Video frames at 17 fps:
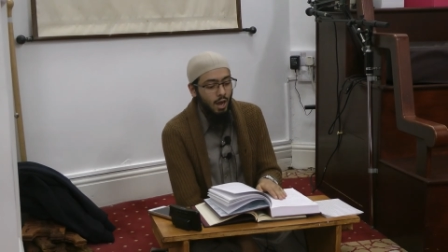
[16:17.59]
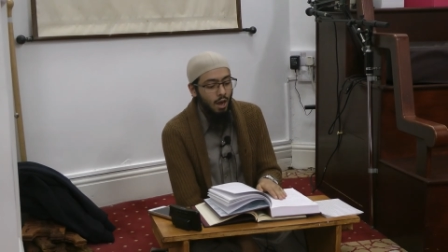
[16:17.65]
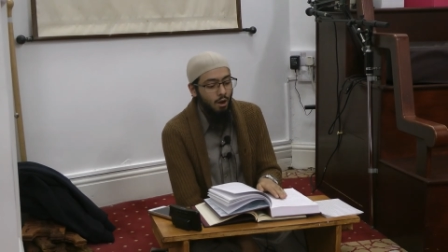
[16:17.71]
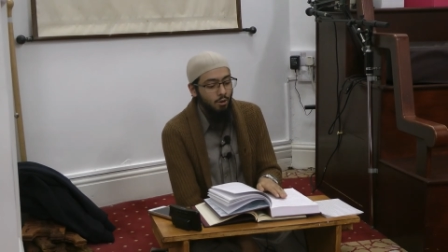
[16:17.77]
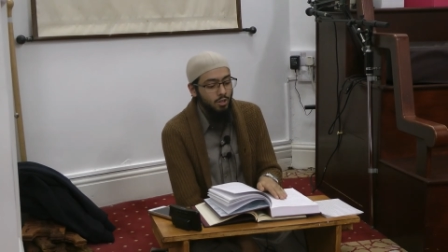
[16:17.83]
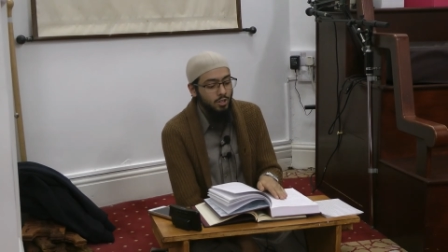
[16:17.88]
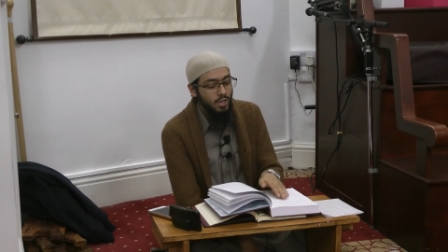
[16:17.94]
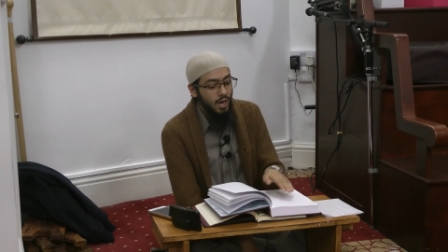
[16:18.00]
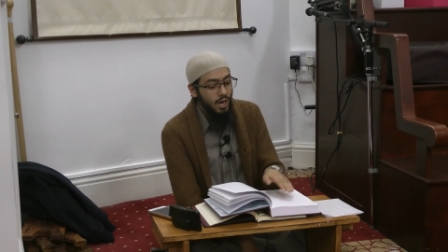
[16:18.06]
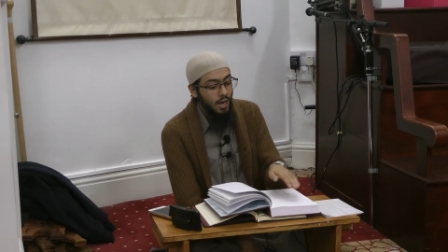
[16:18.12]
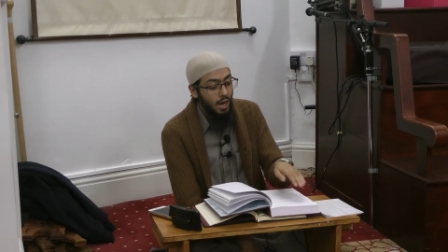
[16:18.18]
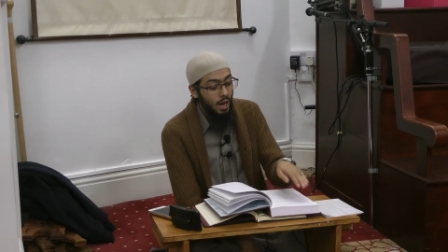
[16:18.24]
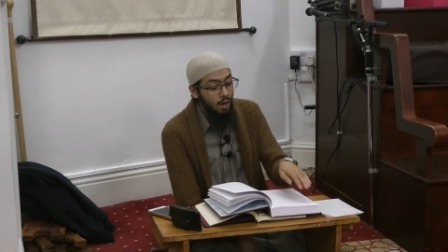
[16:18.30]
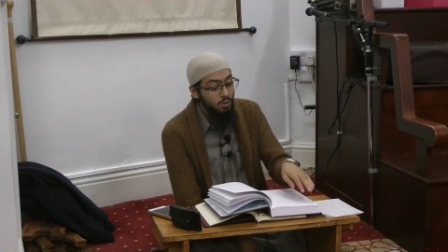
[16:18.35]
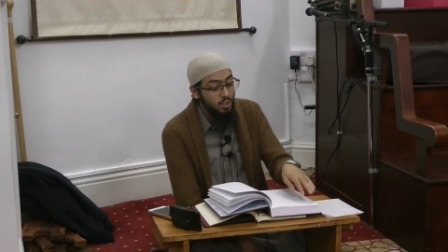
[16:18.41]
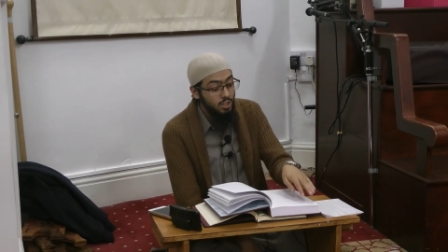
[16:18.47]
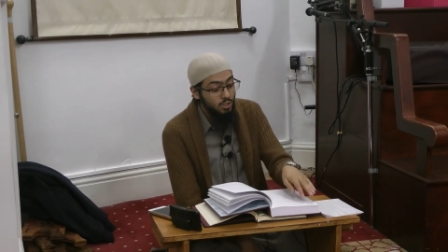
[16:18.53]
How did,
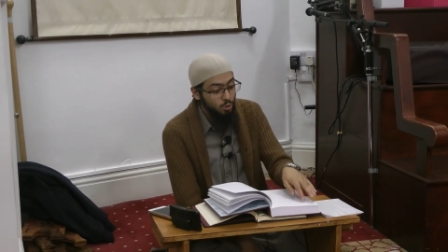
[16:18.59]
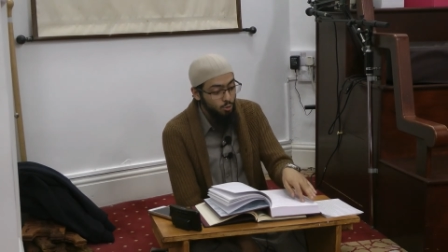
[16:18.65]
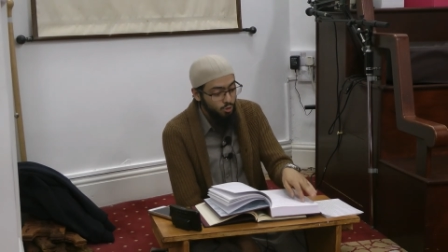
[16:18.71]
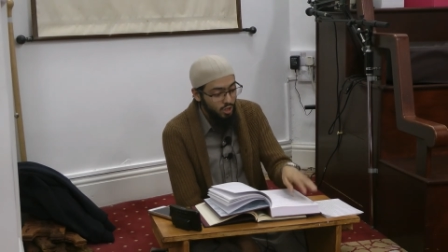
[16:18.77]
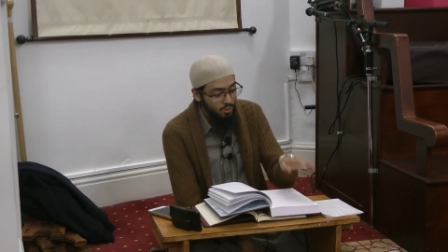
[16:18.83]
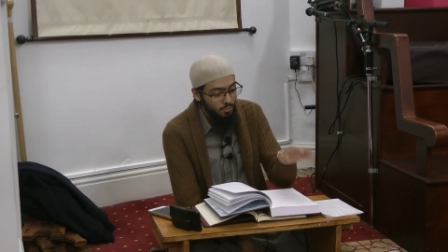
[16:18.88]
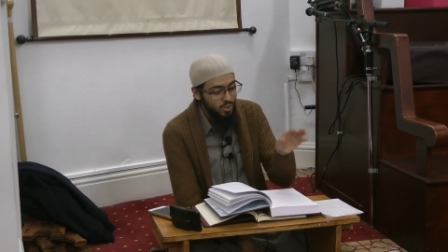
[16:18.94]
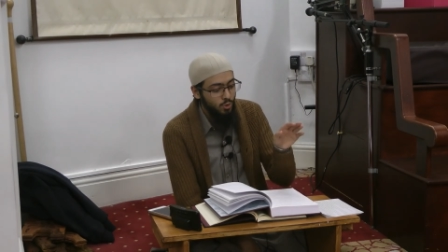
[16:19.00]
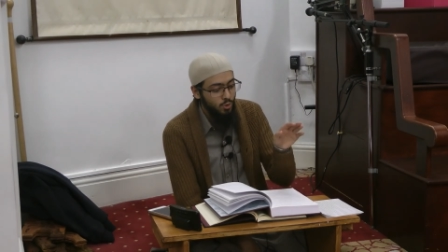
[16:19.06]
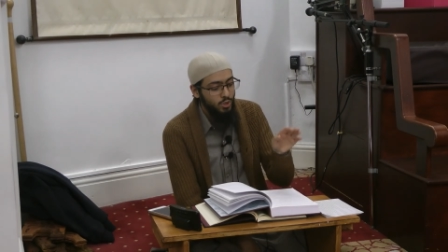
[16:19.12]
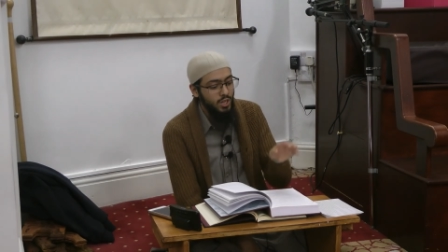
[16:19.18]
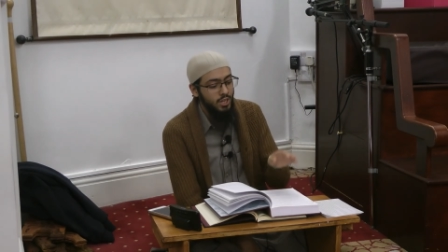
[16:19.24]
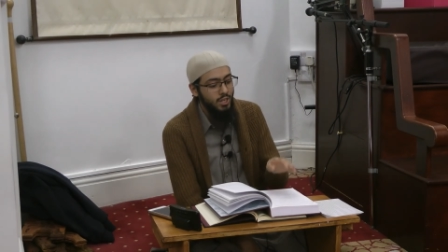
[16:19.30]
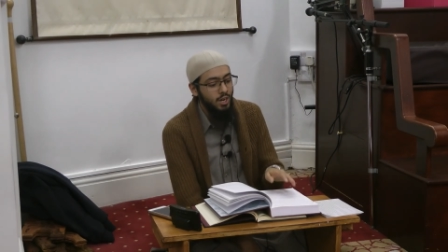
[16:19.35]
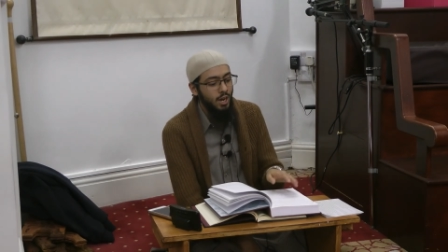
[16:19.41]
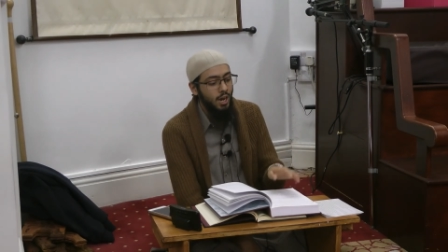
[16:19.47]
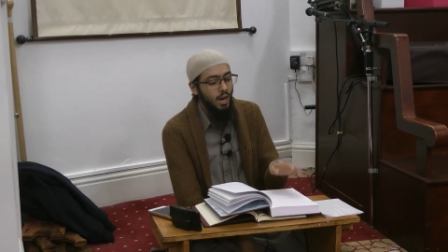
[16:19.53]
how did Sufyan bin
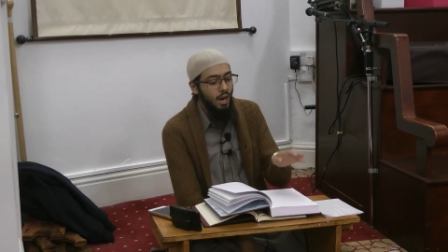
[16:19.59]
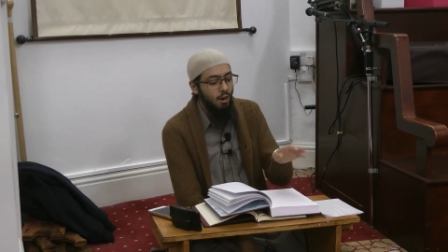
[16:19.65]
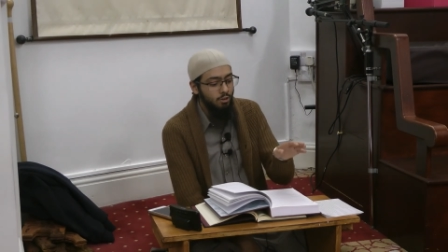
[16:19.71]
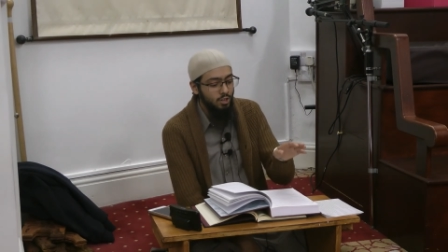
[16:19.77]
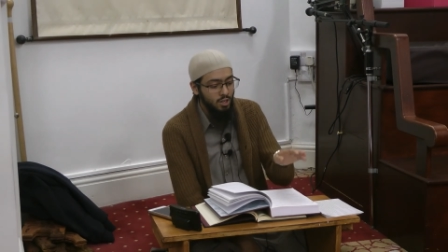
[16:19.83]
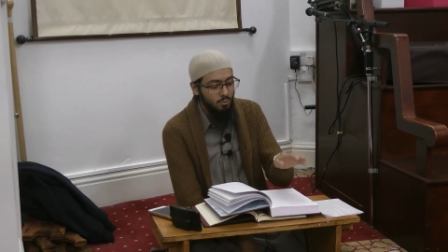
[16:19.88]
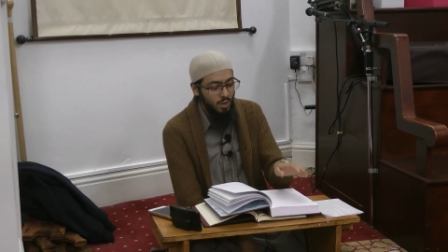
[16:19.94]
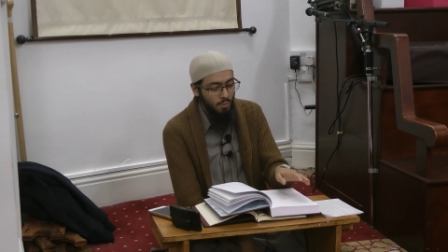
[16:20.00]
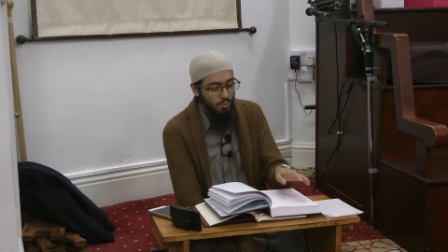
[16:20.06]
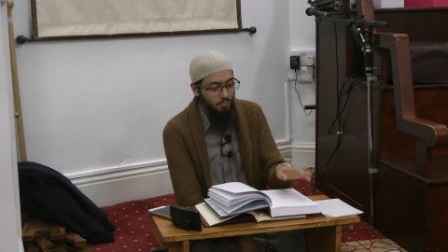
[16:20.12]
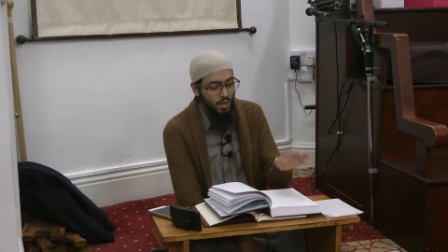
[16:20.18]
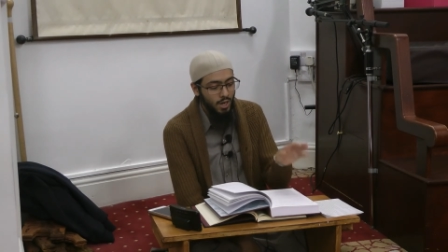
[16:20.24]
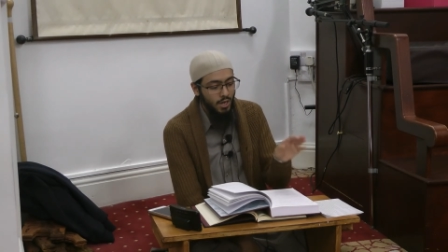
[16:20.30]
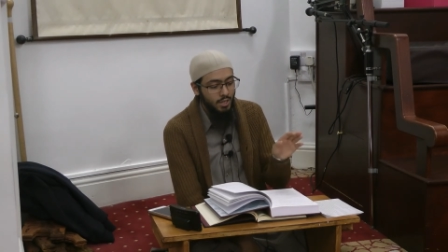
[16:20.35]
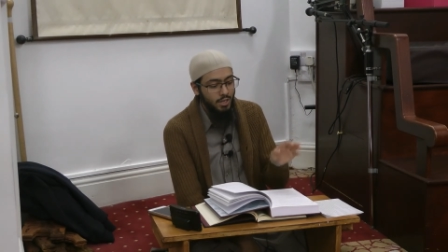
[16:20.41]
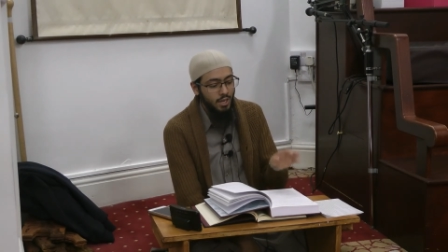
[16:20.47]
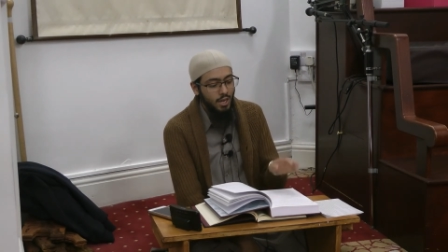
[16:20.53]
Uyayna, how did Imam
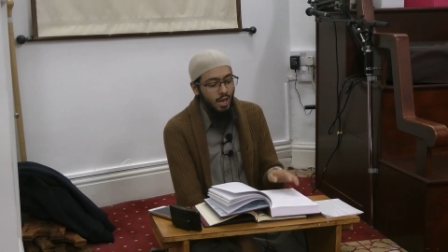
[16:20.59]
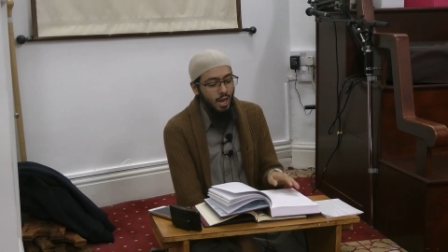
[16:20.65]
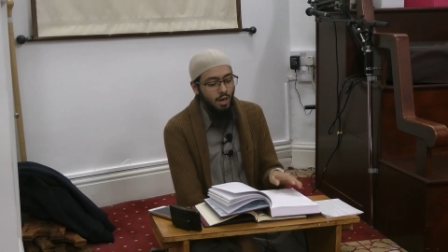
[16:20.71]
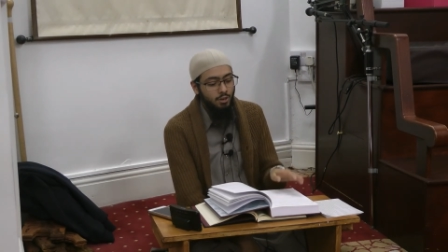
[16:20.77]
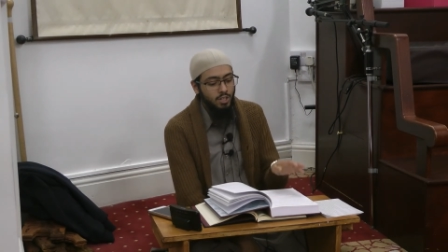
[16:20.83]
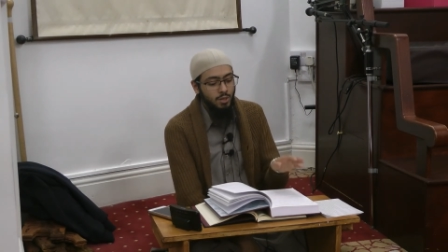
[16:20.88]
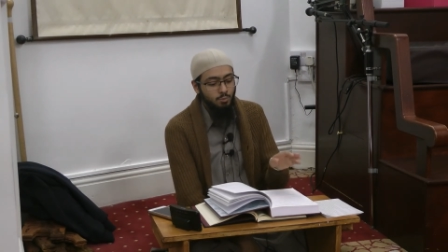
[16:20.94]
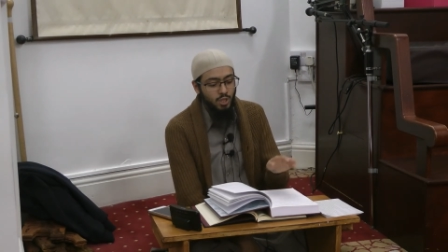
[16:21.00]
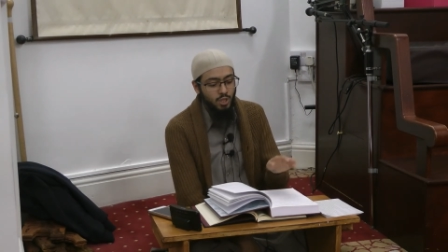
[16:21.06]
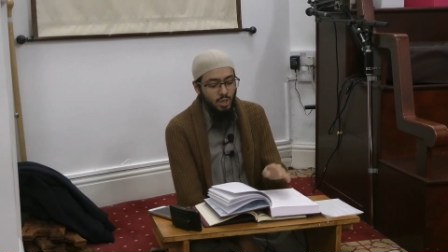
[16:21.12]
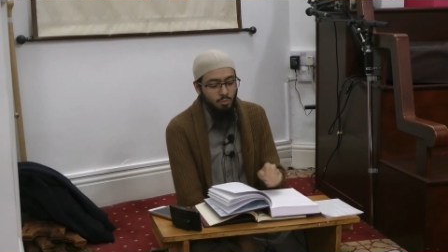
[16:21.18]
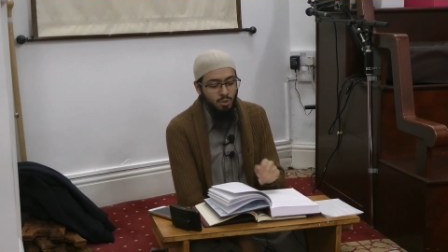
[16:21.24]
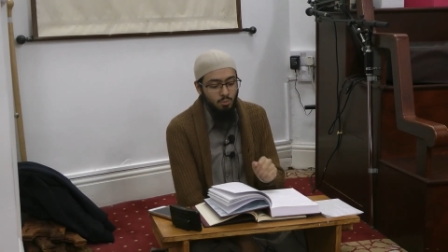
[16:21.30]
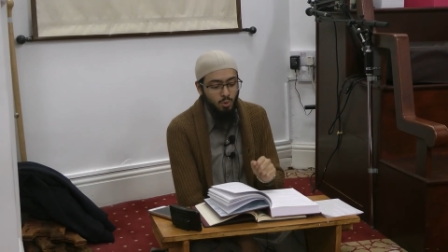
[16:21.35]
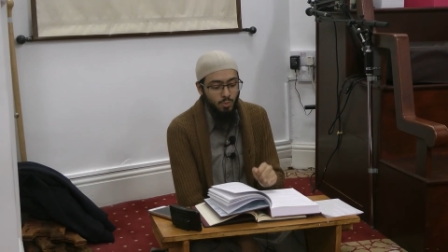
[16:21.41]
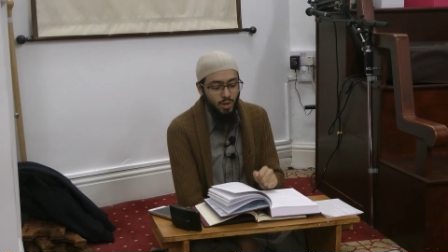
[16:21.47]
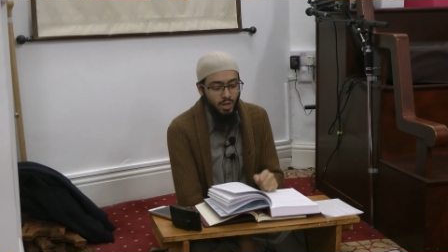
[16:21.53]
Malik, how did Abdullah
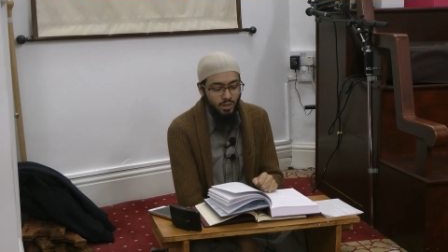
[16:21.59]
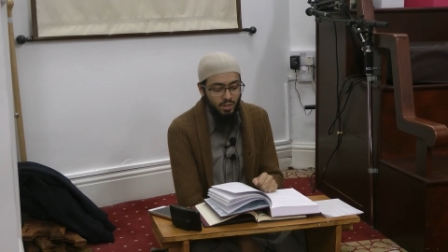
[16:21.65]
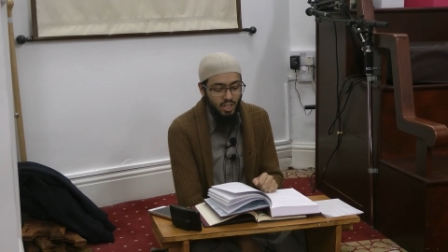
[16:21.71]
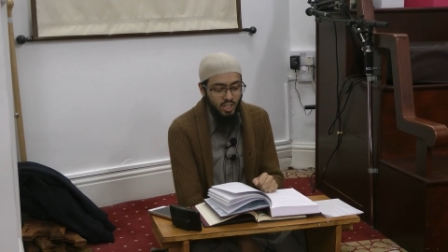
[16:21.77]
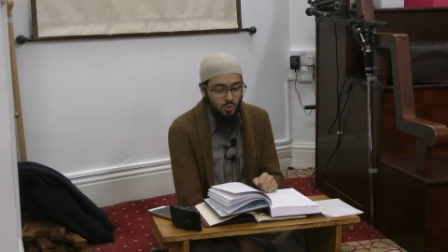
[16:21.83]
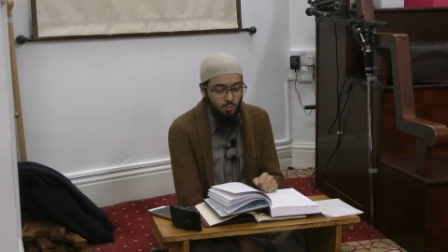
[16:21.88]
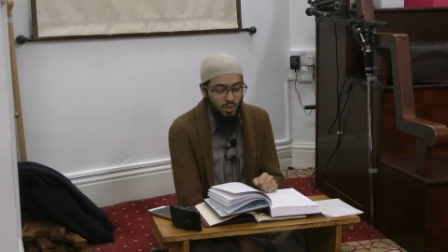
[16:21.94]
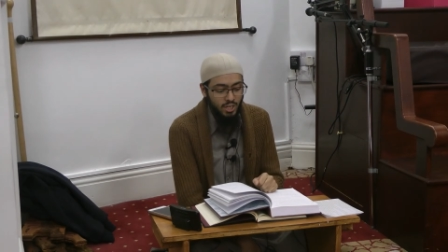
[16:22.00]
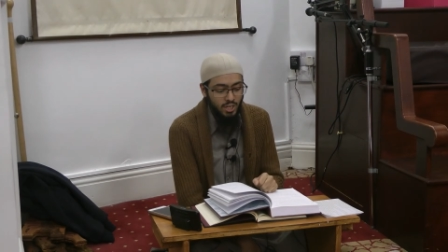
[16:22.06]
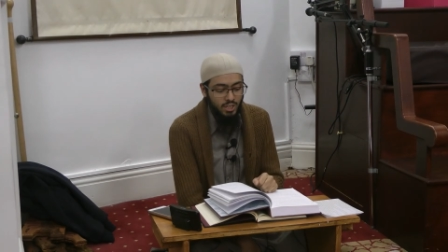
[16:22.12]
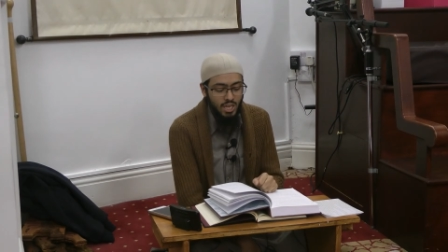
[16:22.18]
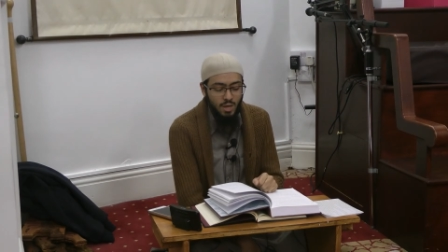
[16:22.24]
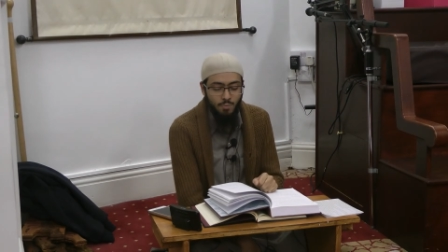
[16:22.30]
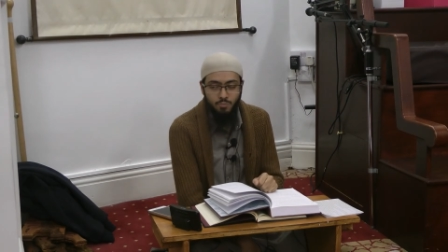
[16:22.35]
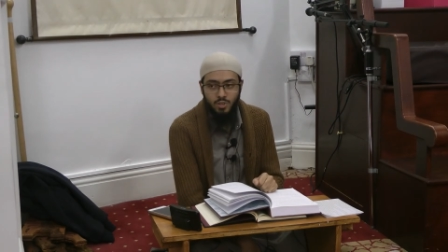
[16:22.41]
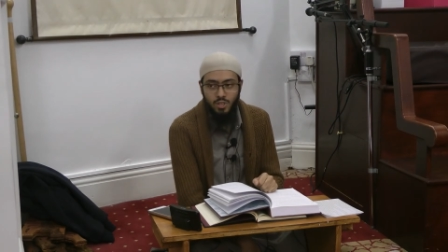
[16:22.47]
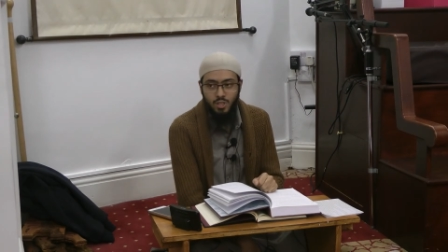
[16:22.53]
bin Mubarak explain
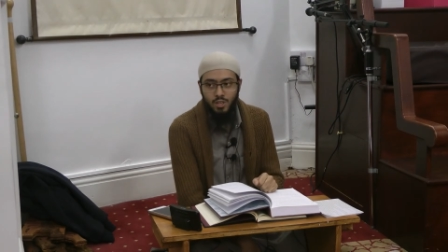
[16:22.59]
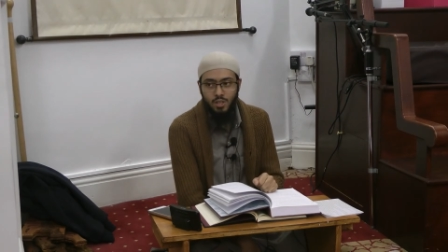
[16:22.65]
them?